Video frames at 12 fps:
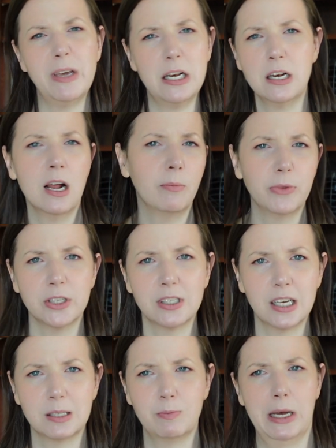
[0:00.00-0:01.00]
beating up the
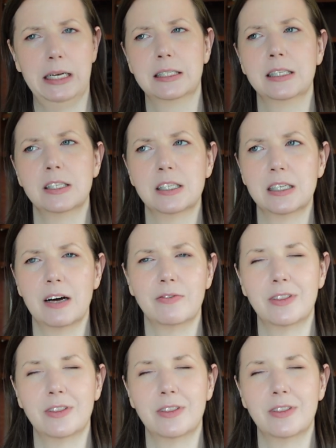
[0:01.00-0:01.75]
suspects and stuff.